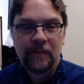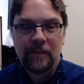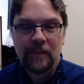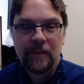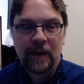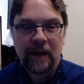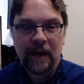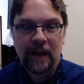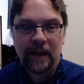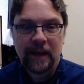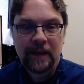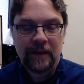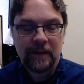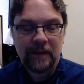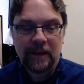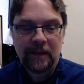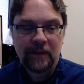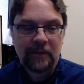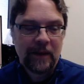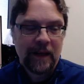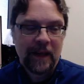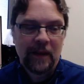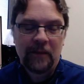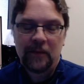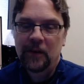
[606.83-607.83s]
by you
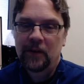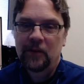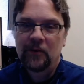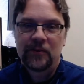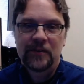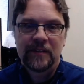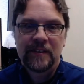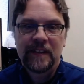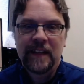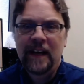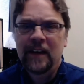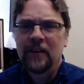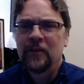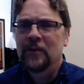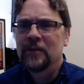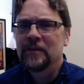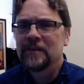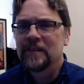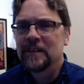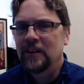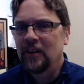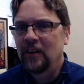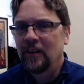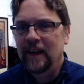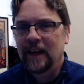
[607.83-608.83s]
know ethical
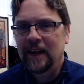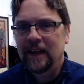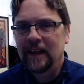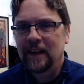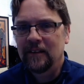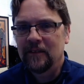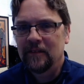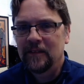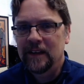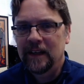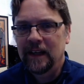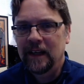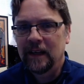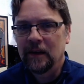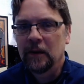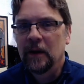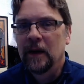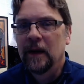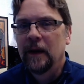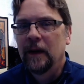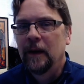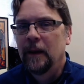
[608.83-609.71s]
standards and all that kind of thing.